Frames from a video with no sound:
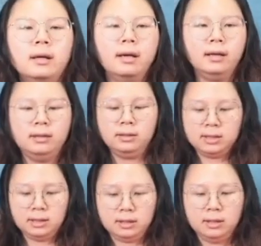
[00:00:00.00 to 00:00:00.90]
and
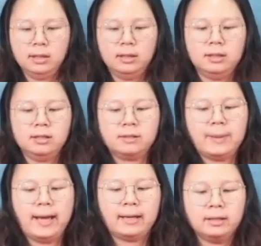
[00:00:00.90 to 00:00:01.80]
uh, this
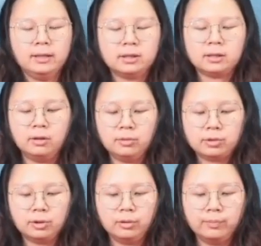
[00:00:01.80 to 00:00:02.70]
bag is
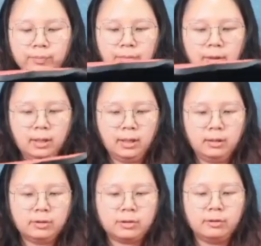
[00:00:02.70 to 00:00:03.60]
also
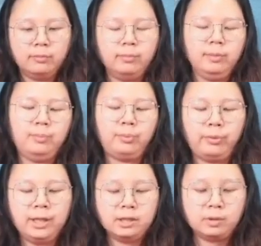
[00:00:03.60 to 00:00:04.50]
also
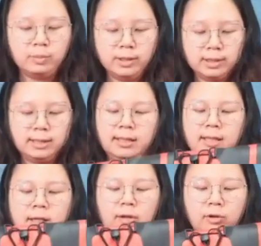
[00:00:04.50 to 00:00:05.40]
print with
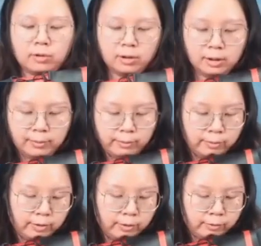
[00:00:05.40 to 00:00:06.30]
uh, low, uh,
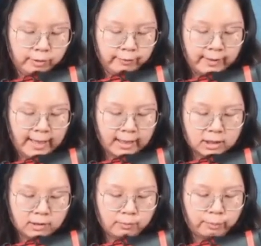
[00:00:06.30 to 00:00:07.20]

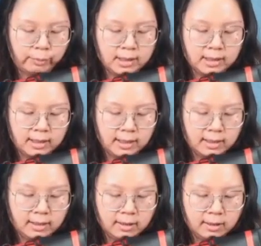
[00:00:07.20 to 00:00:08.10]
reflective printing
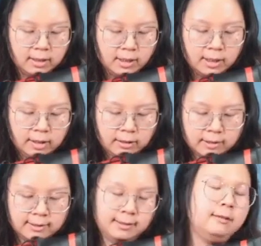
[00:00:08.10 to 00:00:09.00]
here a
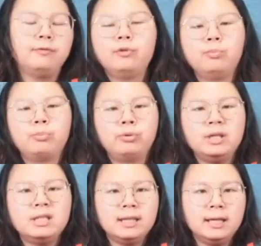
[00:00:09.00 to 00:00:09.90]
stable
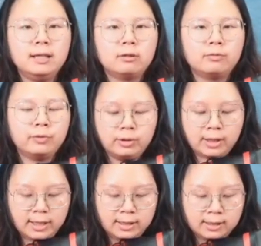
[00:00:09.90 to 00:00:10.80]
printing here for you
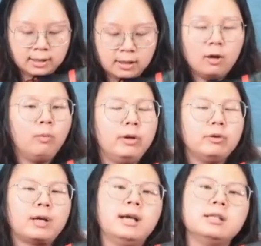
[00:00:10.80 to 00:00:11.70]
guys when
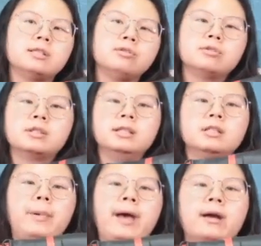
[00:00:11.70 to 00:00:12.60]
you guys use this
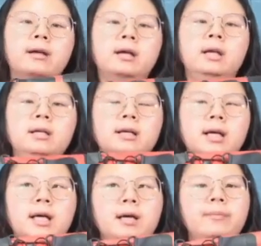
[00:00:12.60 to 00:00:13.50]
bag in
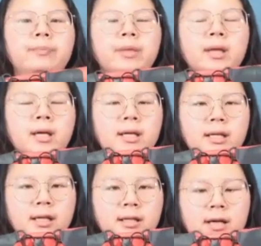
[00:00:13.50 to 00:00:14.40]
um,
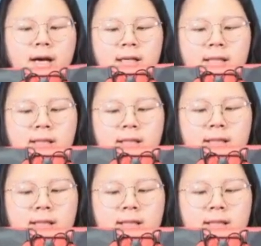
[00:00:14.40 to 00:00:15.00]
in a night